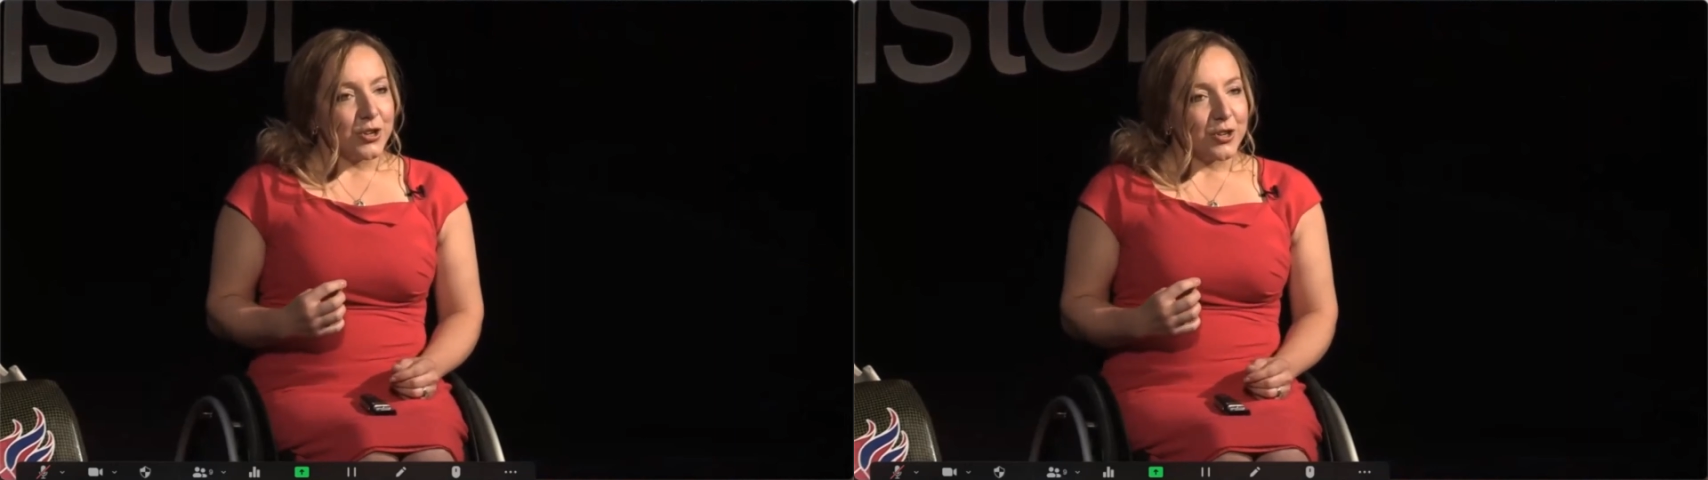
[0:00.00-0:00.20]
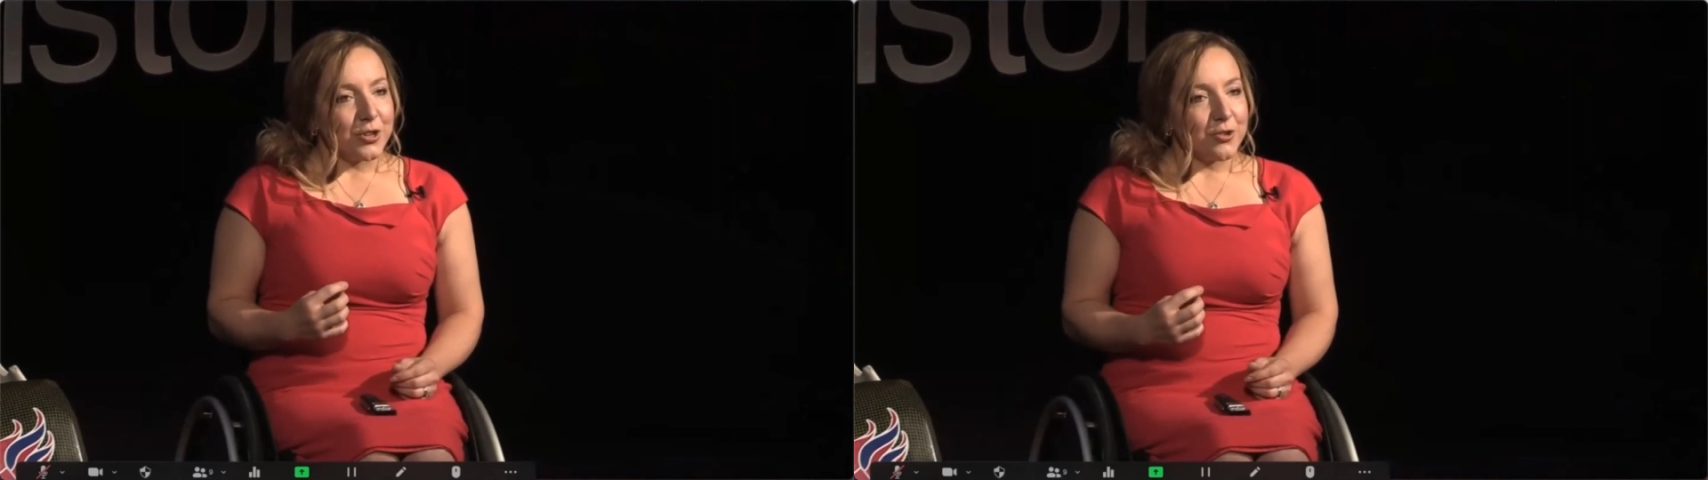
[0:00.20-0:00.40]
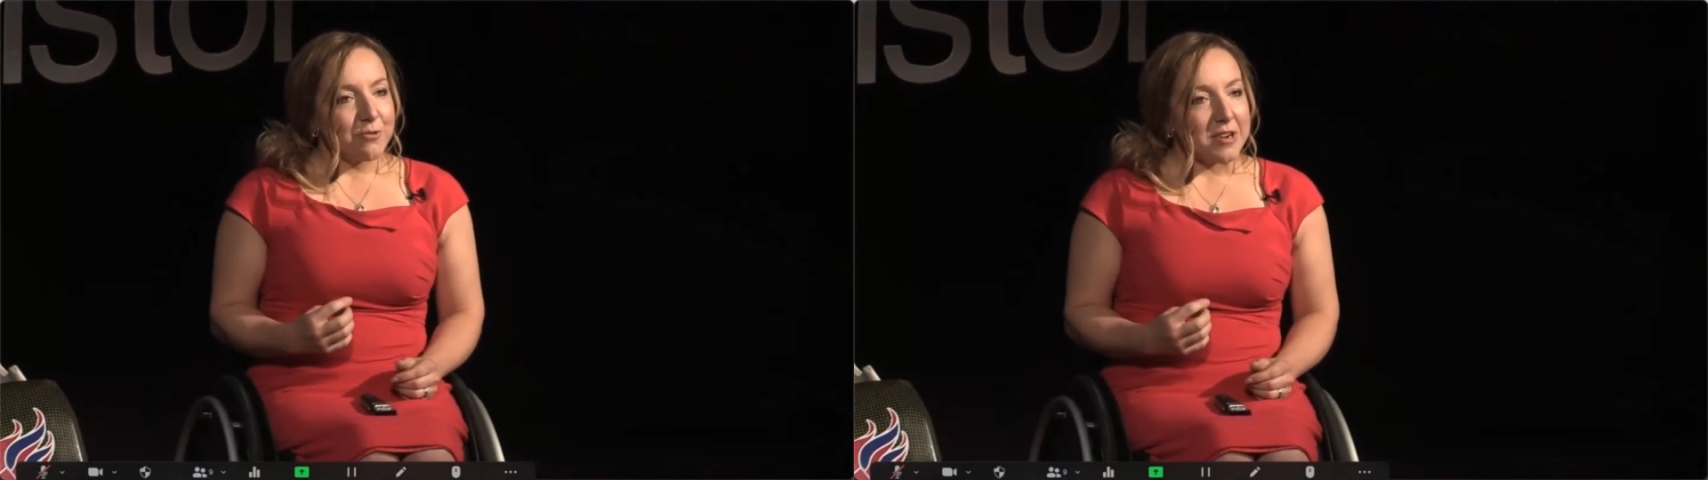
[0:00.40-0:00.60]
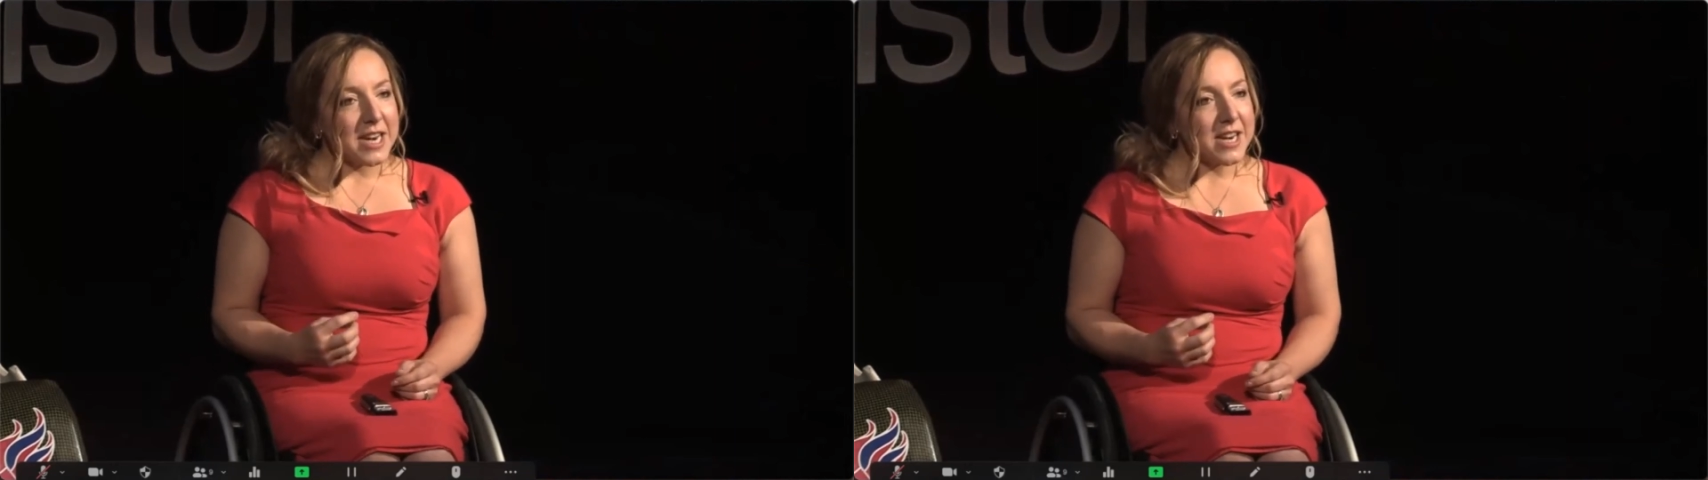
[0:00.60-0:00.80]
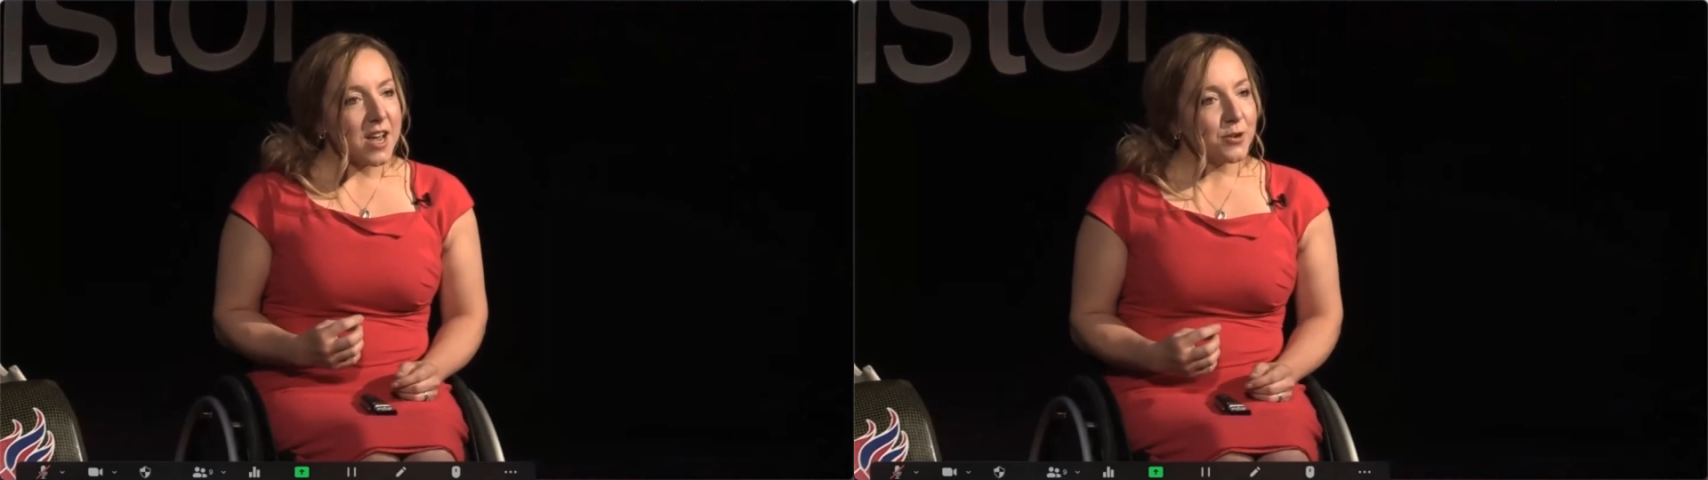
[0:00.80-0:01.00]
You
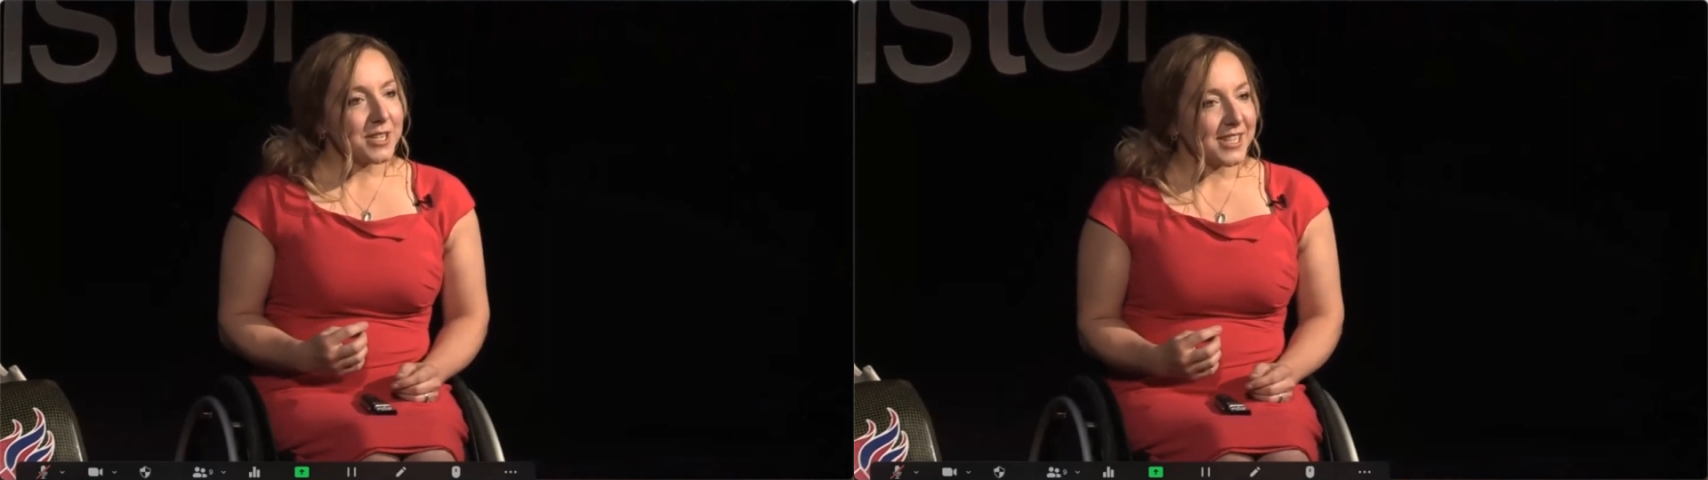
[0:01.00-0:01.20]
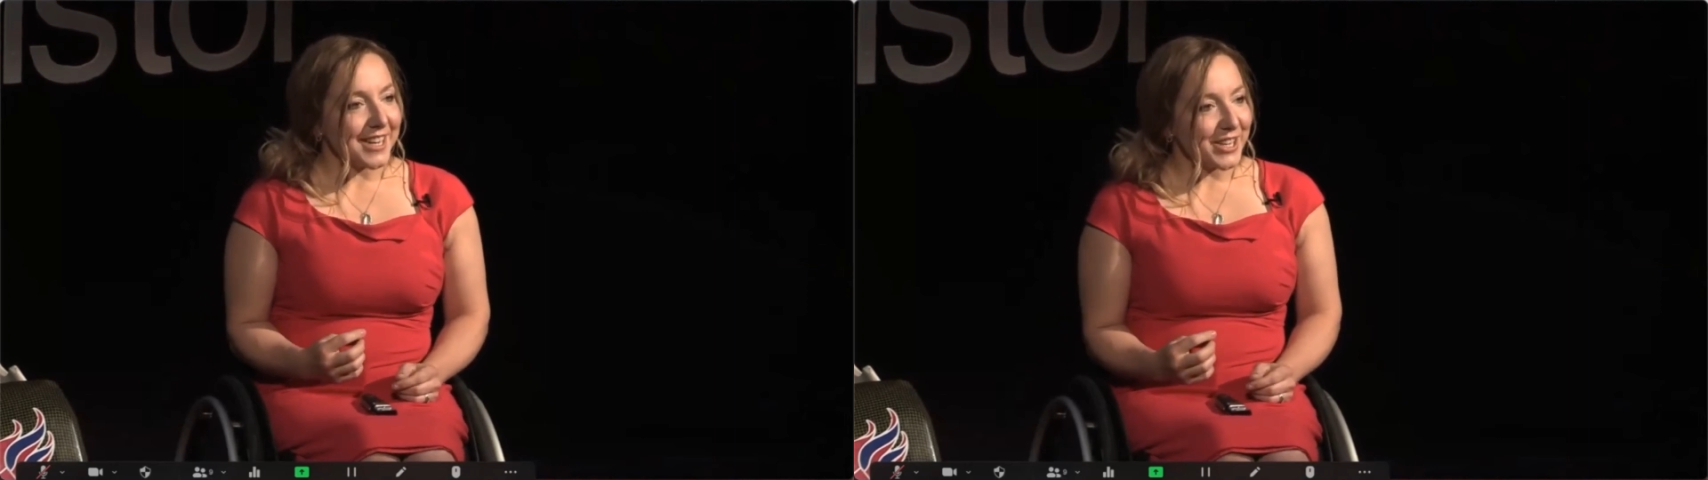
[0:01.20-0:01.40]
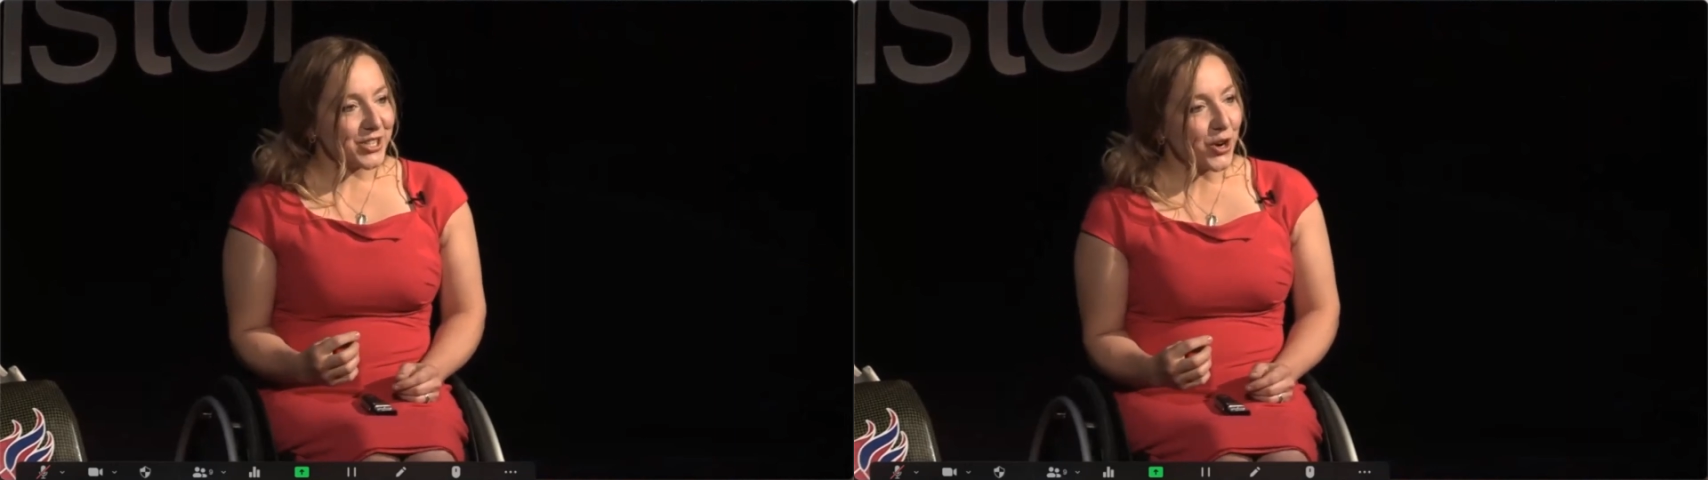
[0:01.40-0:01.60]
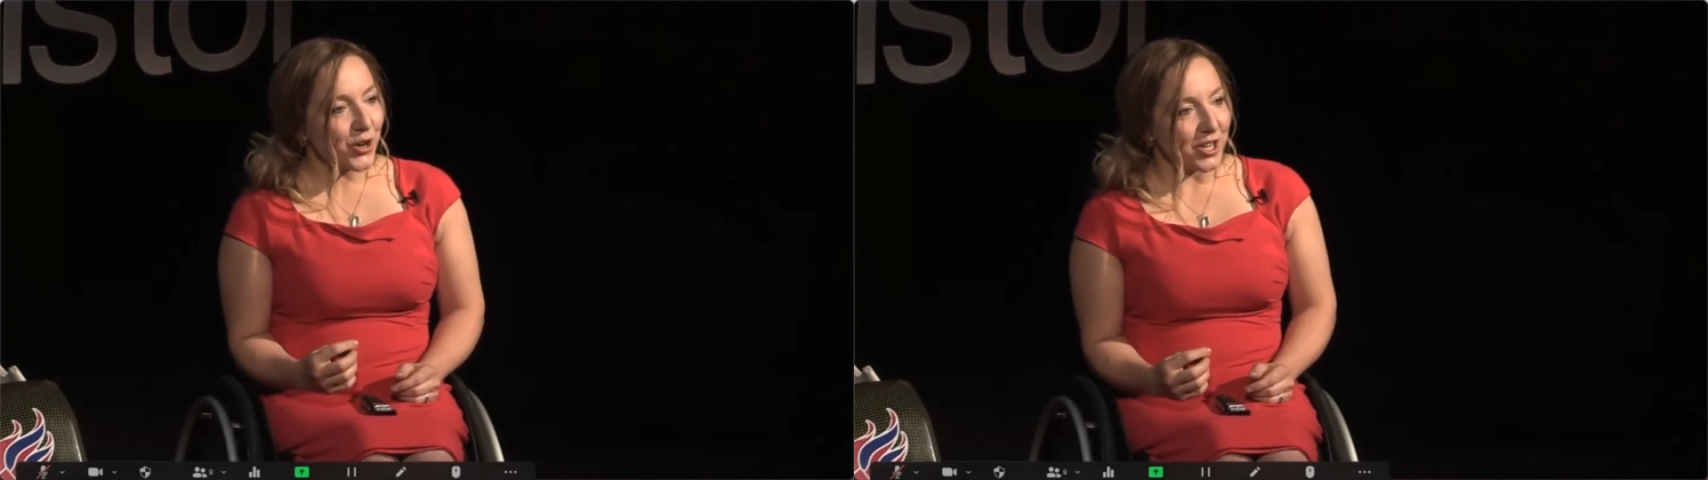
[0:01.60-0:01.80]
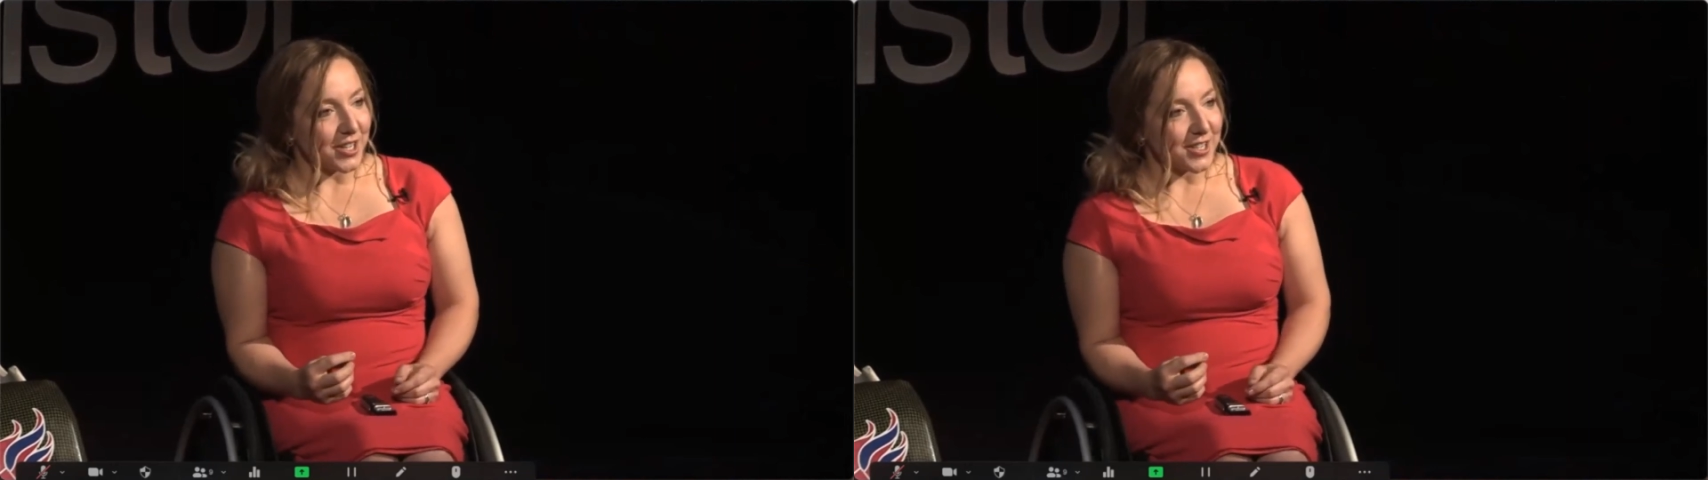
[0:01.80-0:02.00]
really notice it in
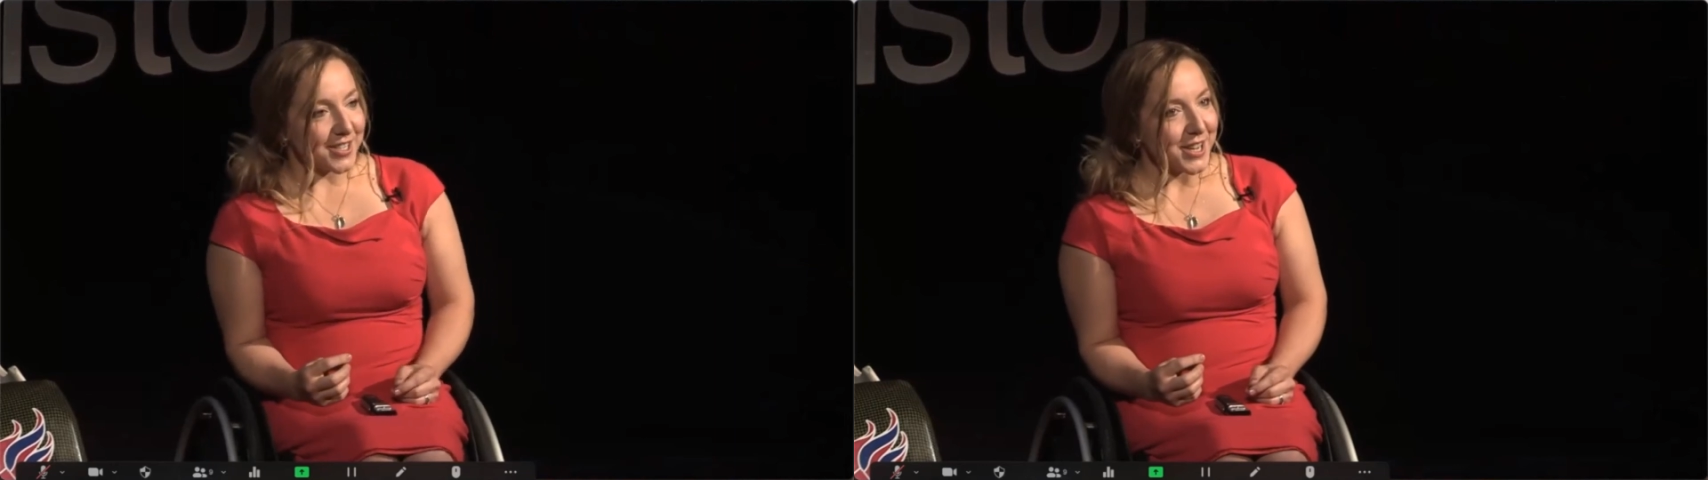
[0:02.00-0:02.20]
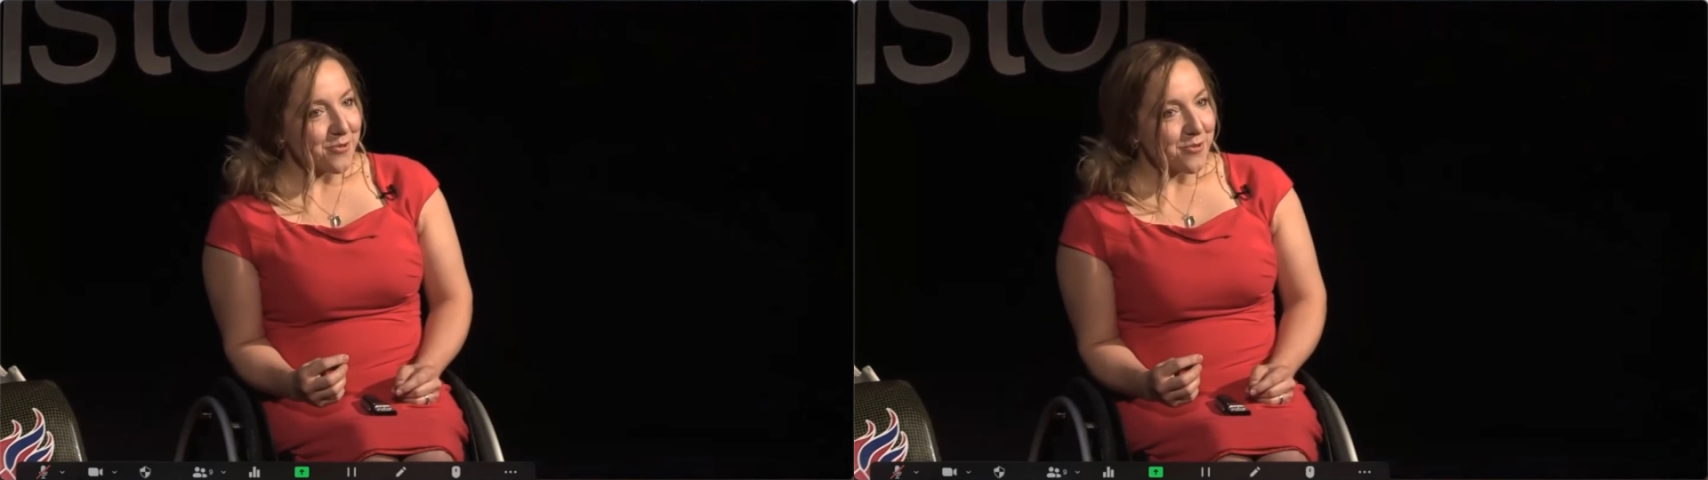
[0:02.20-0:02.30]
toddlers